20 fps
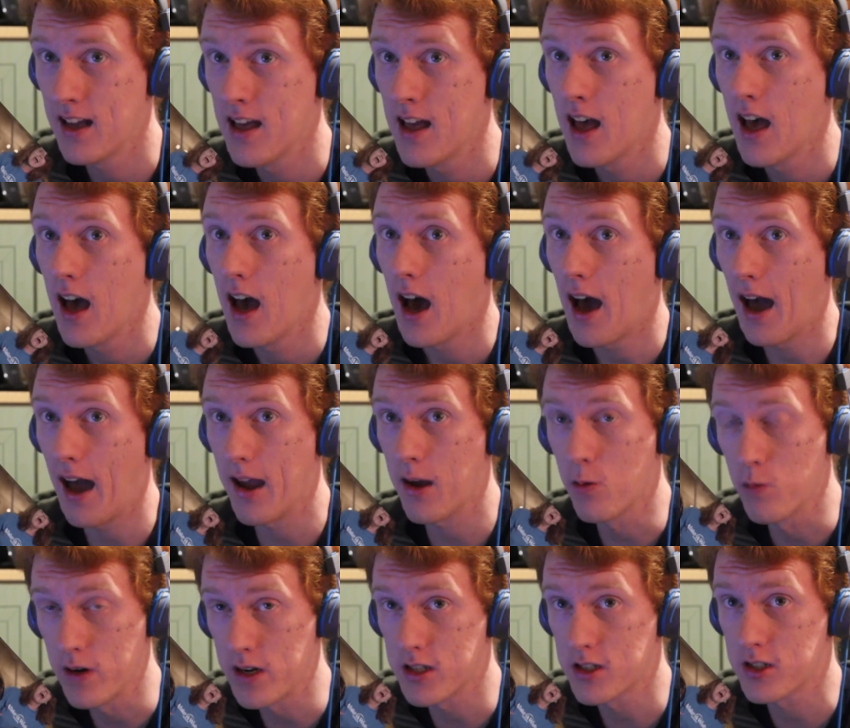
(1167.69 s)
I
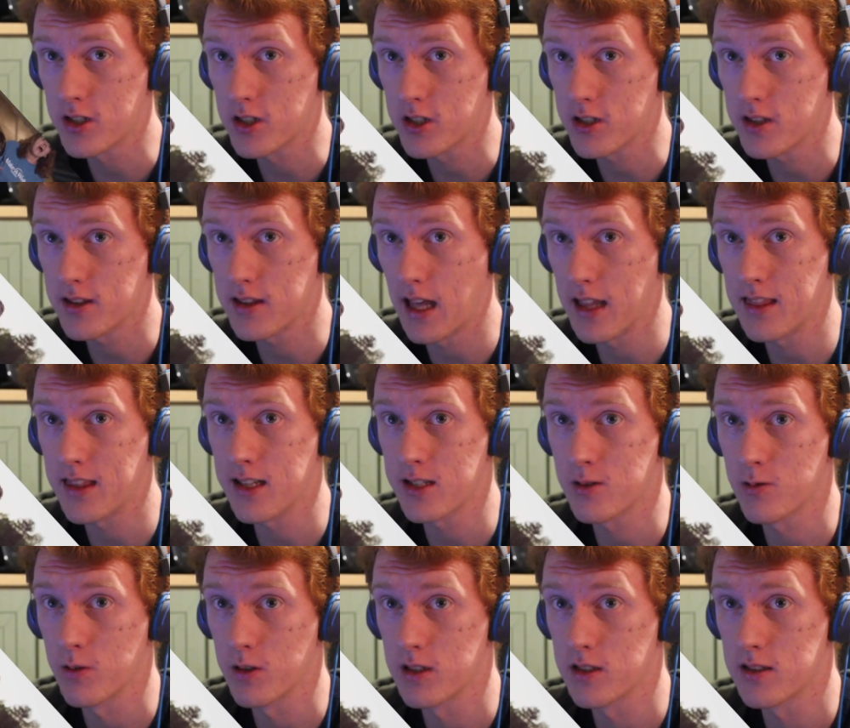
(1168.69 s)
wish that this
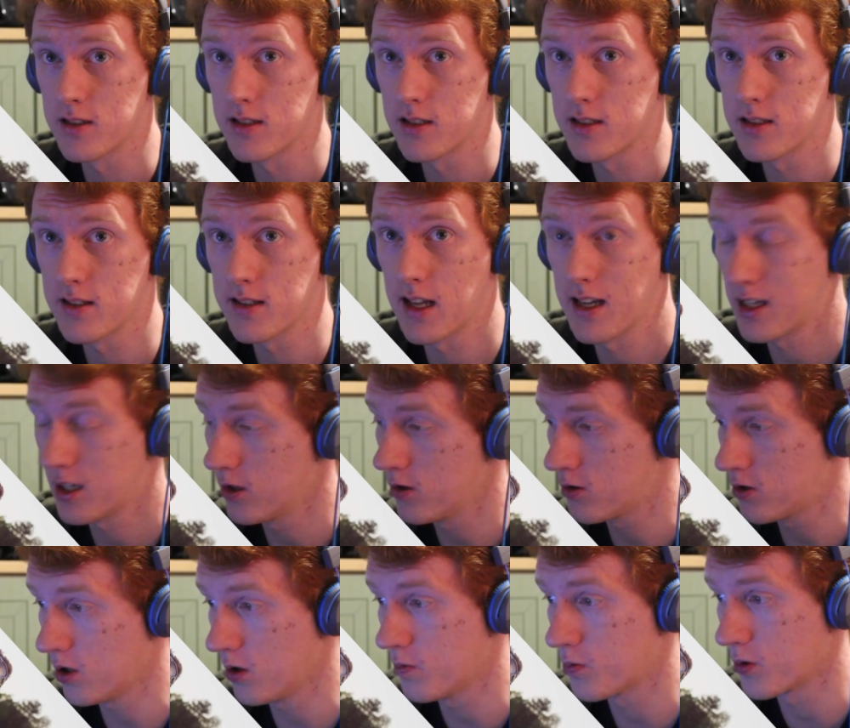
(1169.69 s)
was, like,
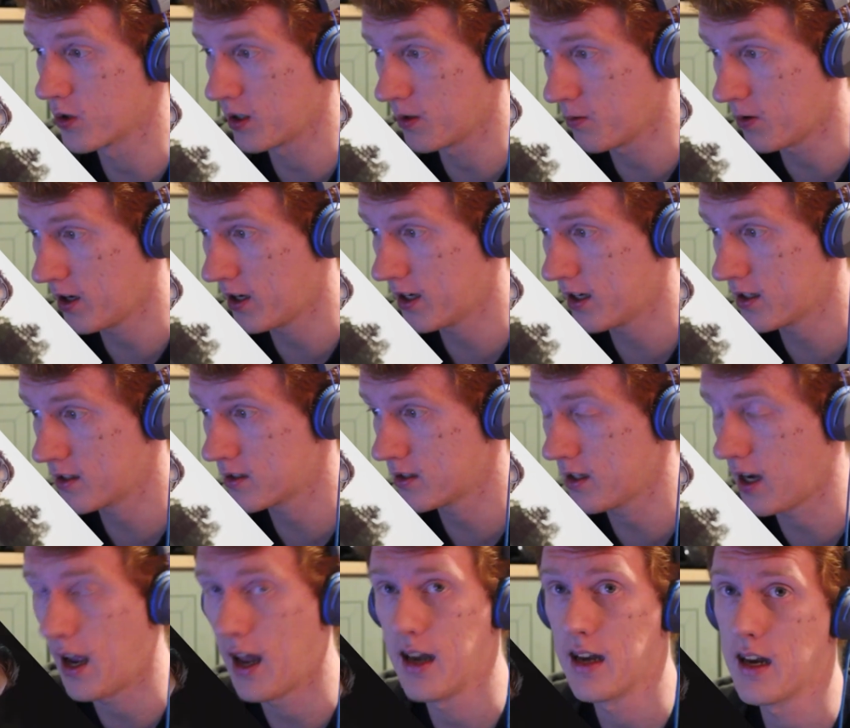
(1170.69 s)
YouTube Rewind,
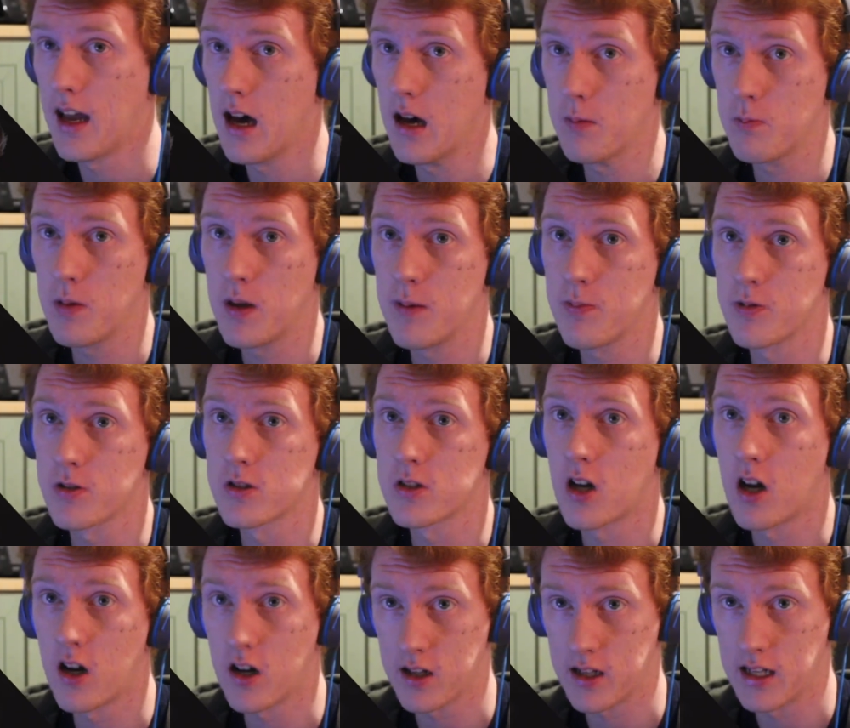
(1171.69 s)
and not people
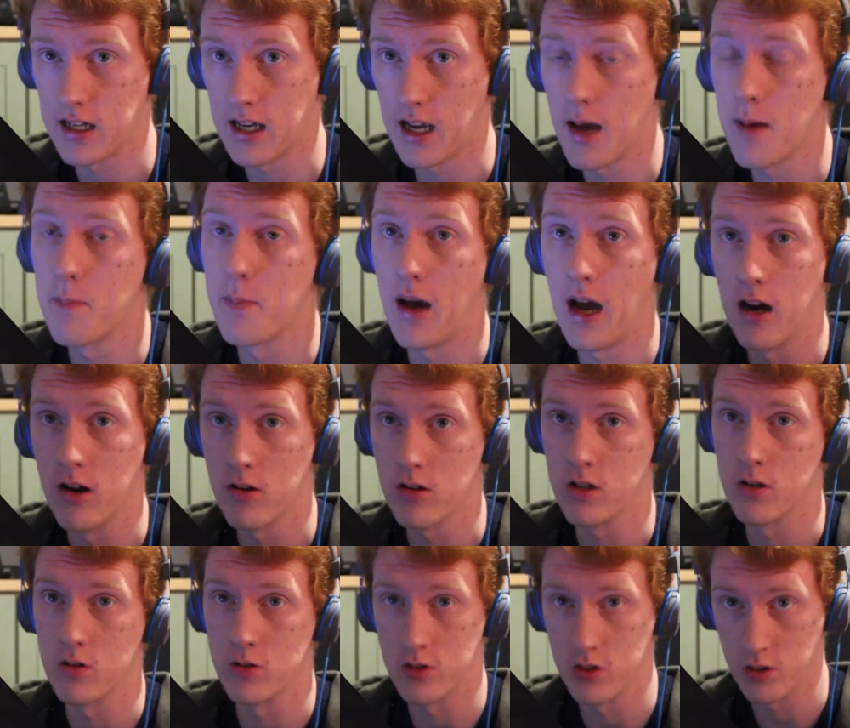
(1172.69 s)
talking about
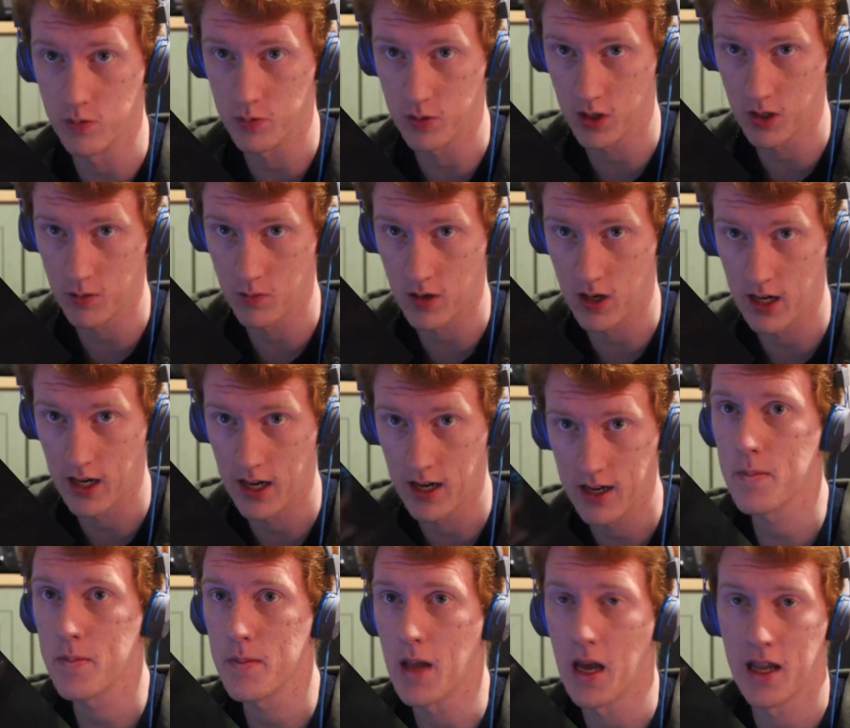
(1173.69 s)
YouTube Rewind.
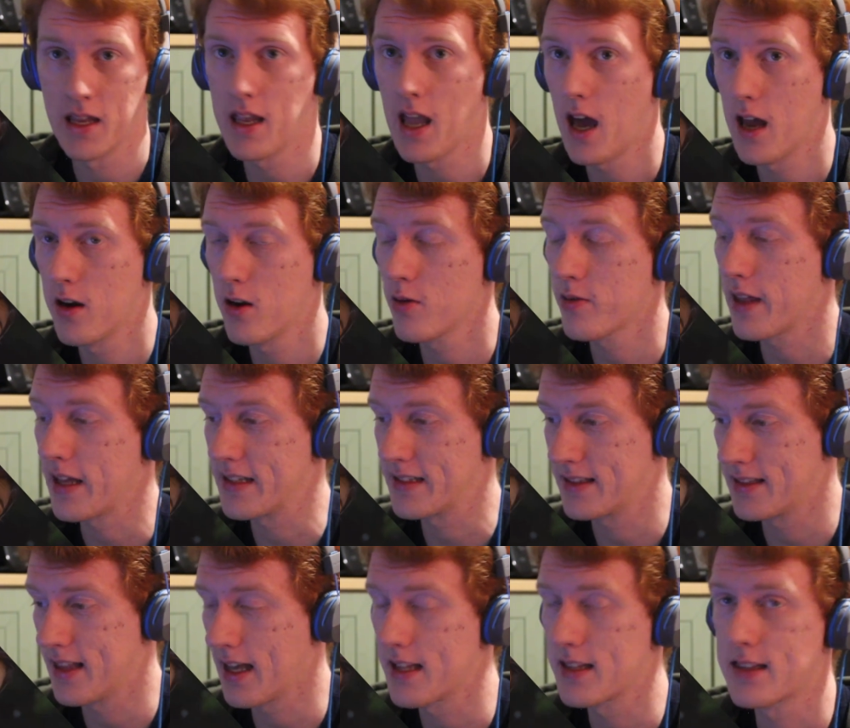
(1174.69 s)
Yeah, no,
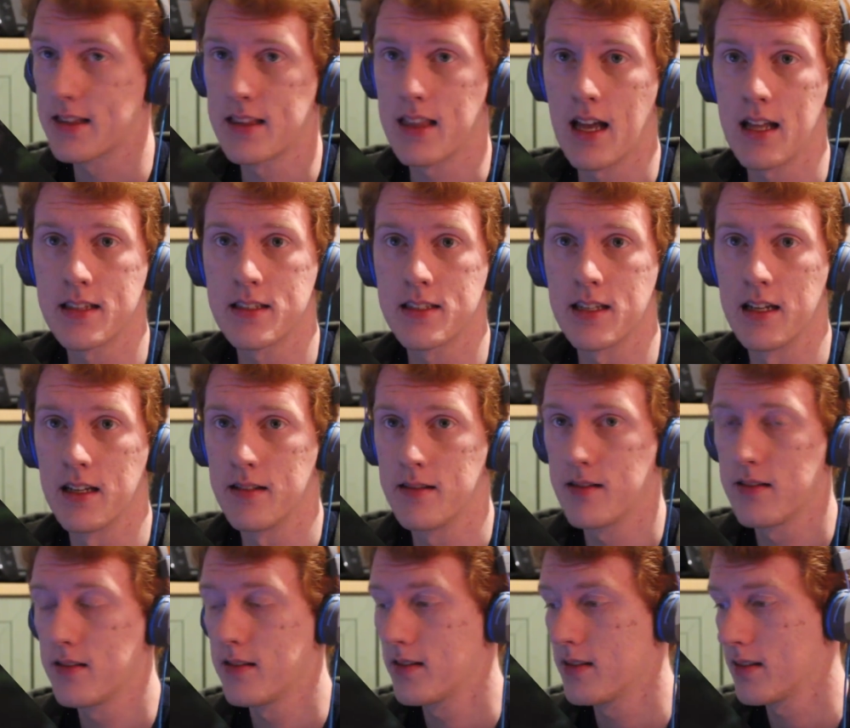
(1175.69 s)
that's it.
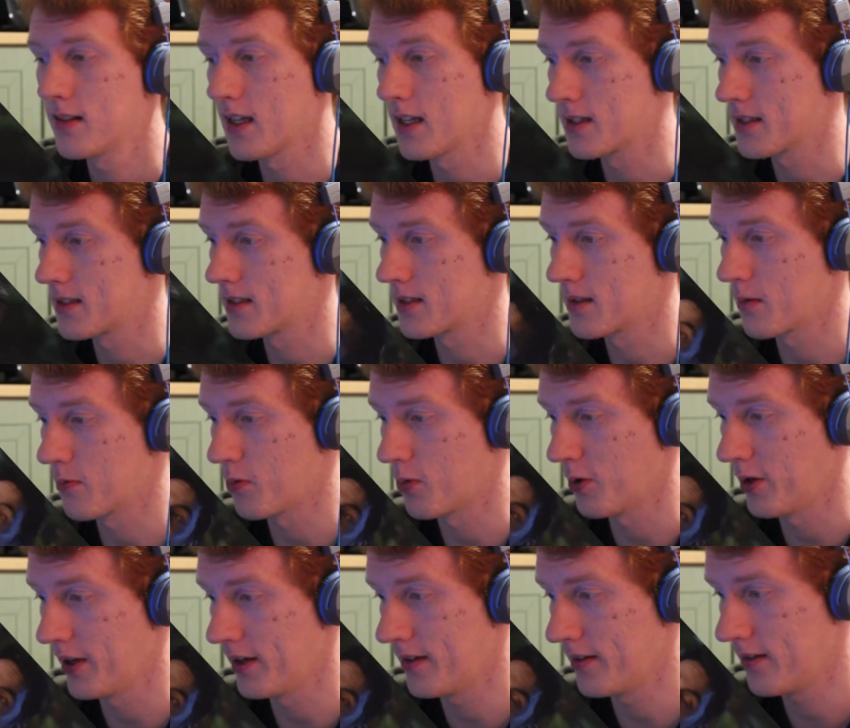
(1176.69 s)
That's the point.